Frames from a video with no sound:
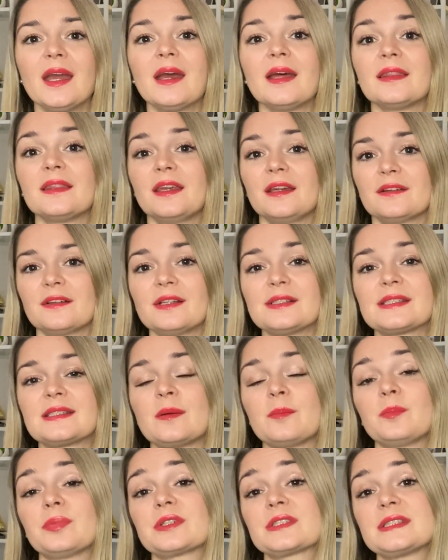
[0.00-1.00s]
There are
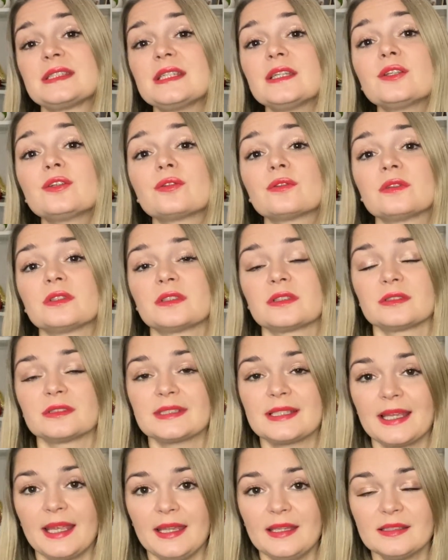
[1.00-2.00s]
some particular
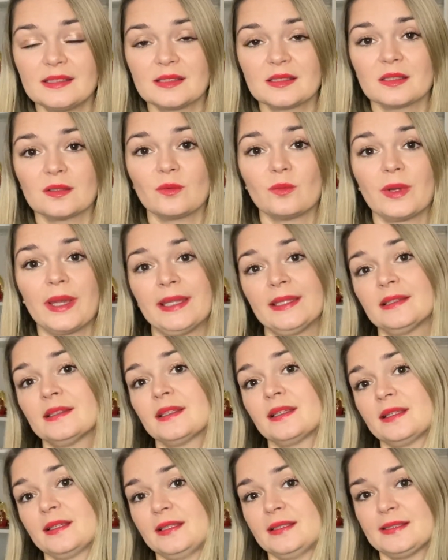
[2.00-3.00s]
days when
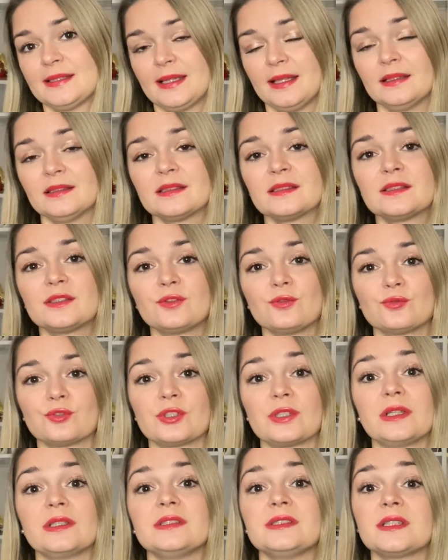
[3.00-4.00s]
Italians
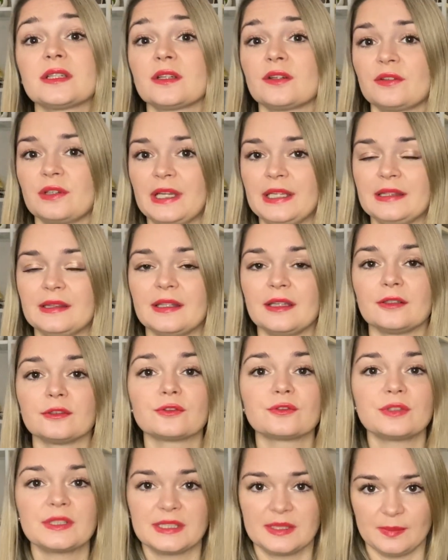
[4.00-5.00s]
usually decorate their
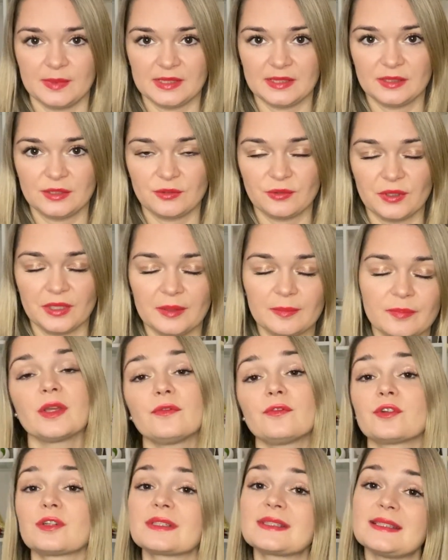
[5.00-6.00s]
Christmas tree.
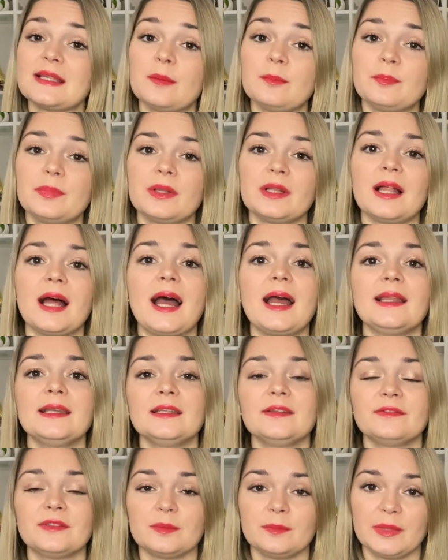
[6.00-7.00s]
For example, I
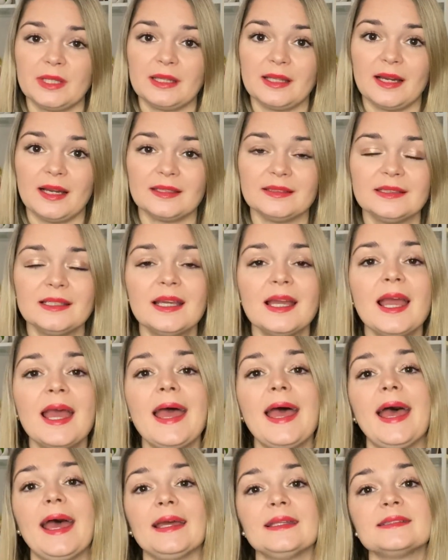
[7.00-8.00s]
live in Milan,
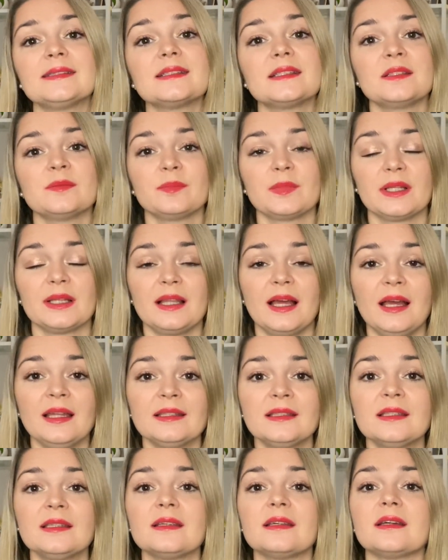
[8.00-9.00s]
and in
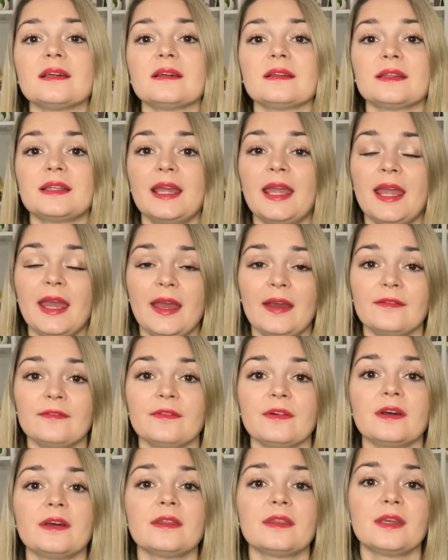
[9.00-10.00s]
Milan they
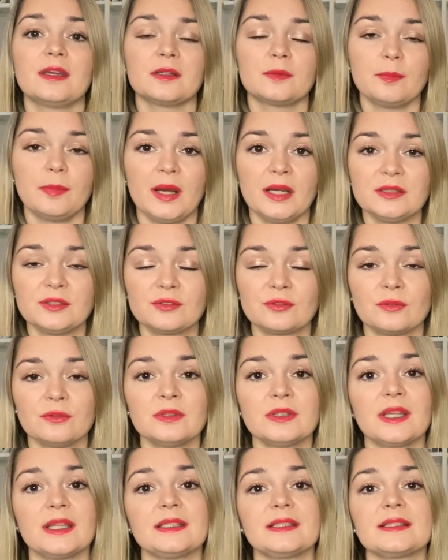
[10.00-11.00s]
have their
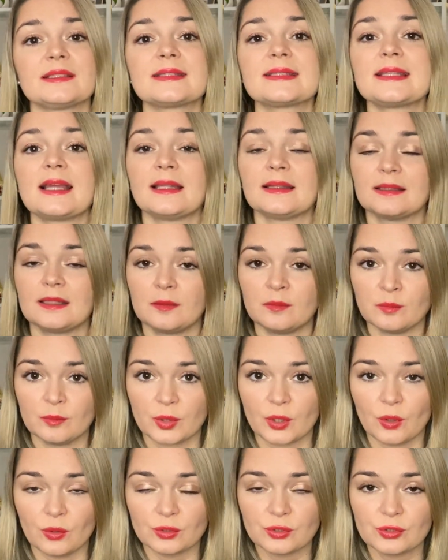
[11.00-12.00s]
patron, that is
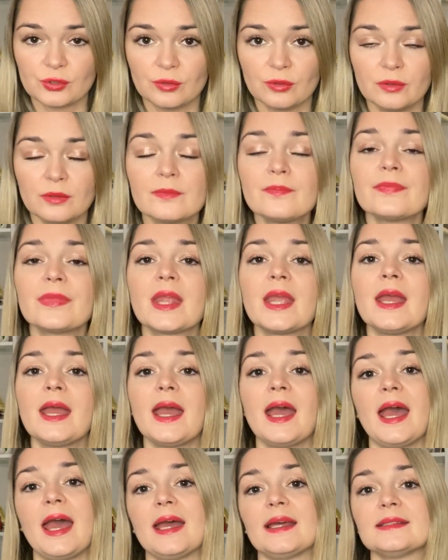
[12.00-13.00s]
Sant'Ambrogio,
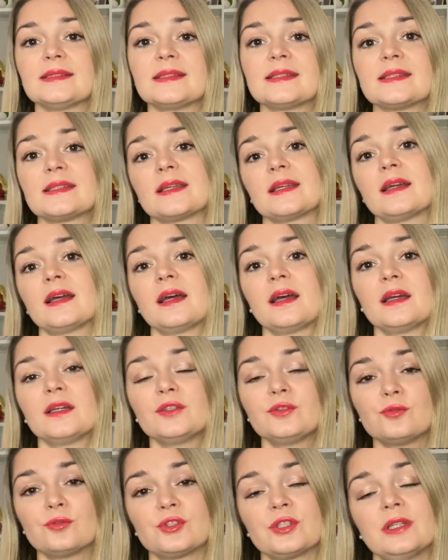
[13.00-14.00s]
and
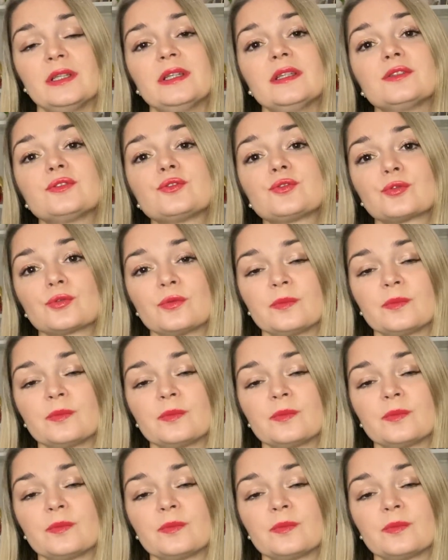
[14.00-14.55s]
usually true